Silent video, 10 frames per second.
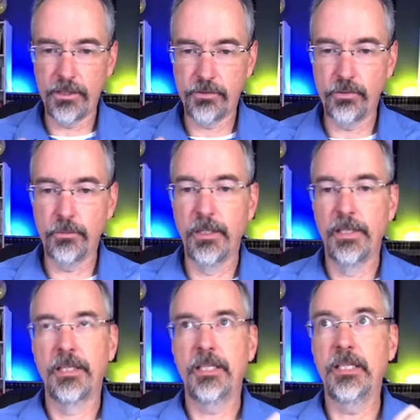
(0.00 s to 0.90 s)
to Zoom.
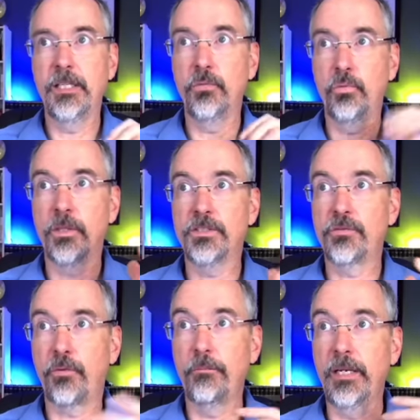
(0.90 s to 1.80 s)
He wants to
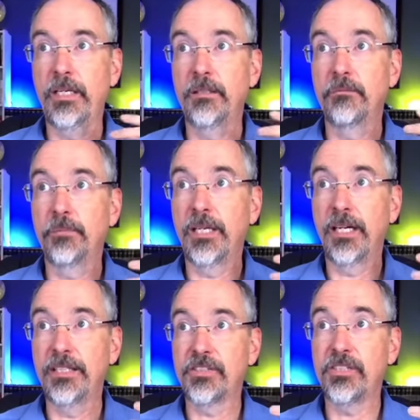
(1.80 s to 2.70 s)
remain
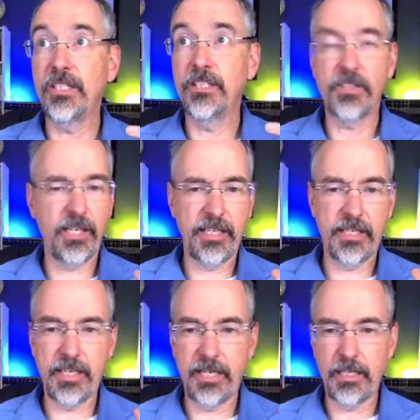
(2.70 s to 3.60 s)
behind the scenes. And I get
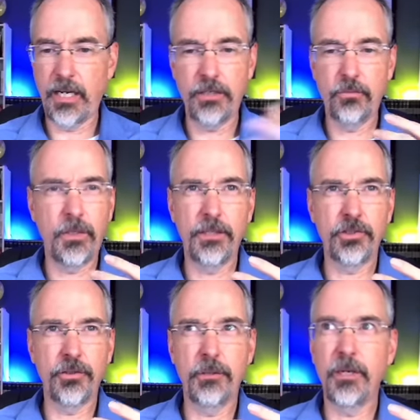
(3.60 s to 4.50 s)
that. I don't mind
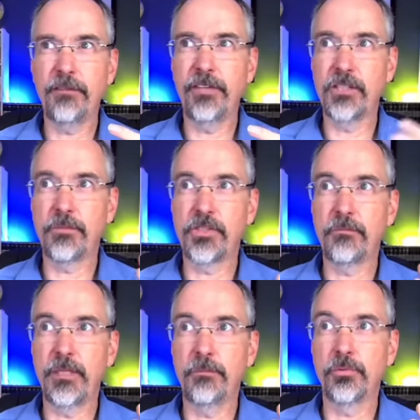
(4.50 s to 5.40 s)
showing my face, but some
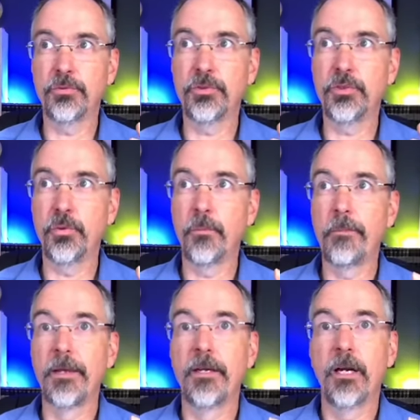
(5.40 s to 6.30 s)
people do.
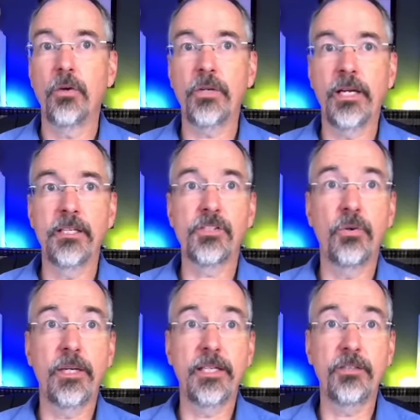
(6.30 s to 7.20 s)
Okay. So
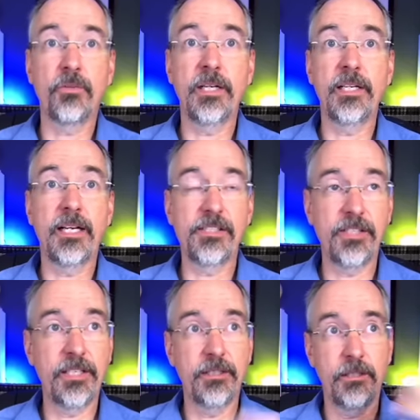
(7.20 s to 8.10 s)
at any rate, I
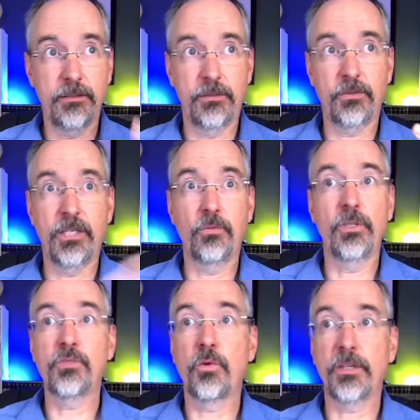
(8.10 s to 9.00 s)
said, okay,
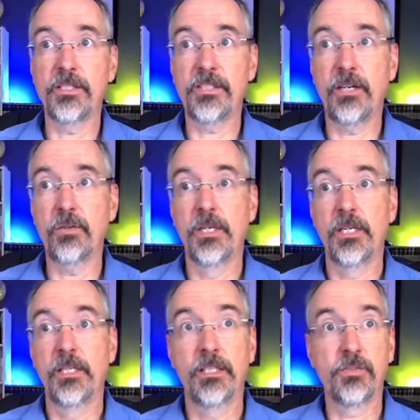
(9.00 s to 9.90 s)
let's work this out.
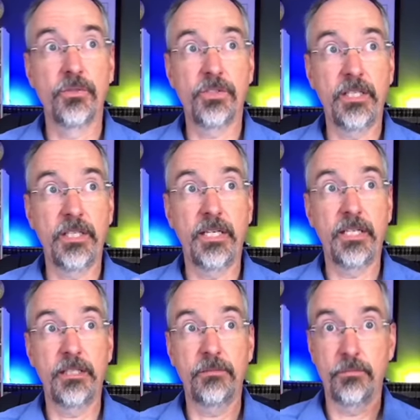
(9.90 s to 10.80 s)
This was in a